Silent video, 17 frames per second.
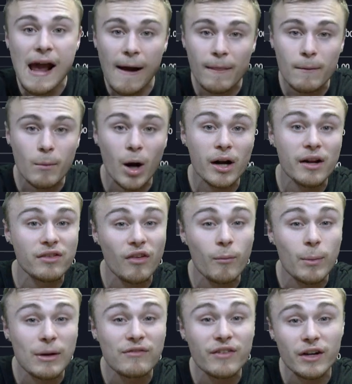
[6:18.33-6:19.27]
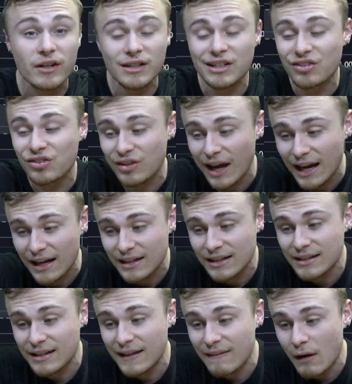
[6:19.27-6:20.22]
and the markets have been fairly
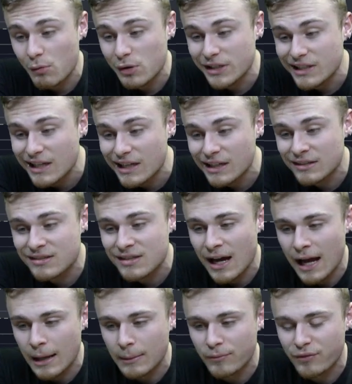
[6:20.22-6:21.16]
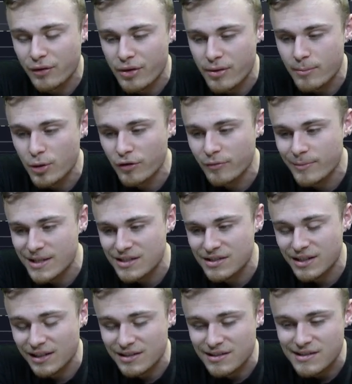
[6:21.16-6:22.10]
stagnant and that we needed time for the
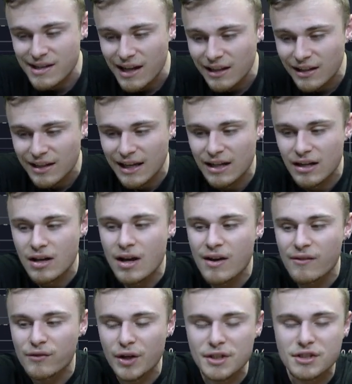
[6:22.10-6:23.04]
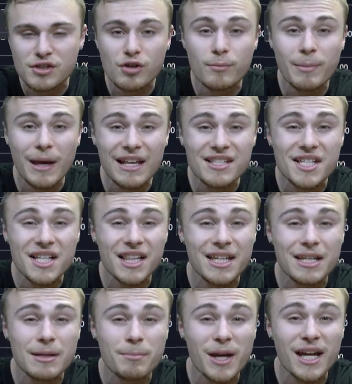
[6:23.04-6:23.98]
movements to consolidate for us to
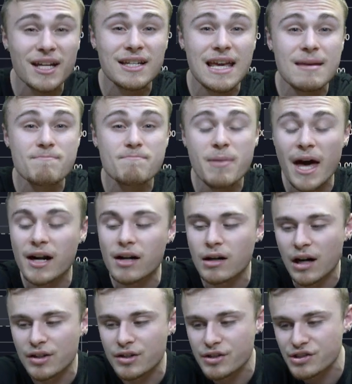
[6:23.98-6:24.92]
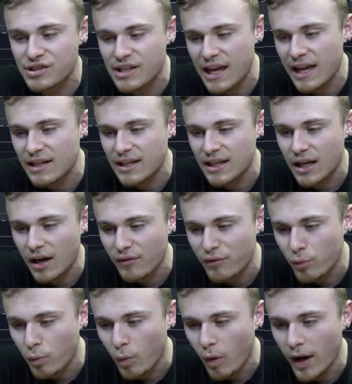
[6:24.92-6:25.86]
basically depict a better understanding
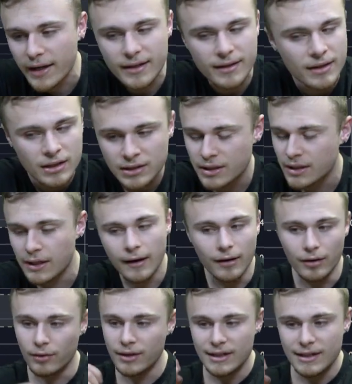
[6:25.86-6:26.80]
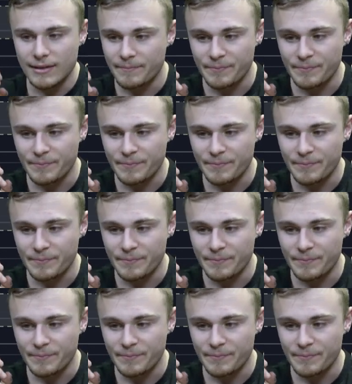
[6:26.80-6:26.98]
of what, you know,